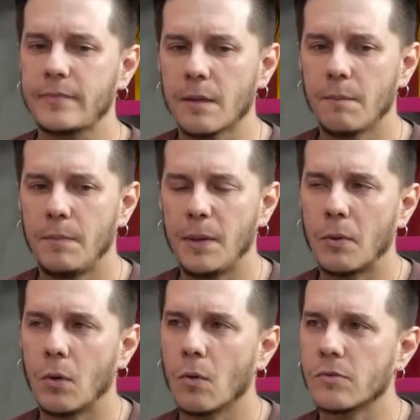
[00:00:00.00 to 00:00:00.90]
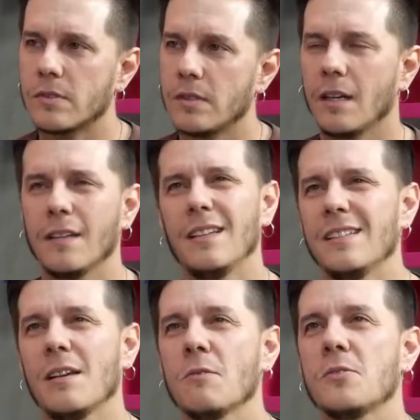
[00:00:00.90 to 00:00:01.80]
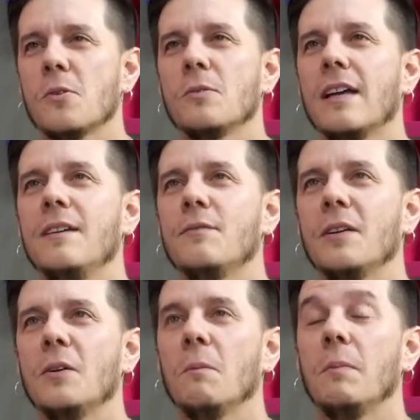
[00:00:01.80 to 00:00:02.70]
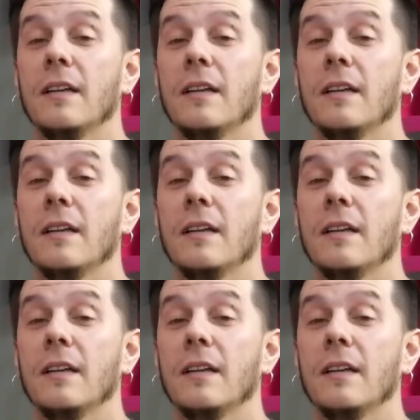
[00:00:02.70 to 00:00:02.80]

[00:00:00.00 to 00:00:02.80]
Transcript: people it sounds so naive, I know, but